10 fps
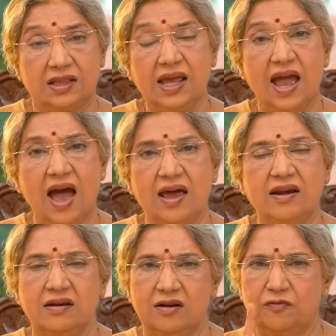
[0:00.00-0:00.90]
They
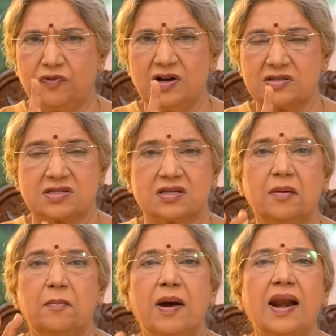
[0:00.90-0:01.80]
are, first,
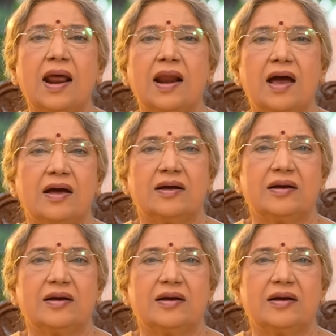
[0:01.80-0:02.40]
banana.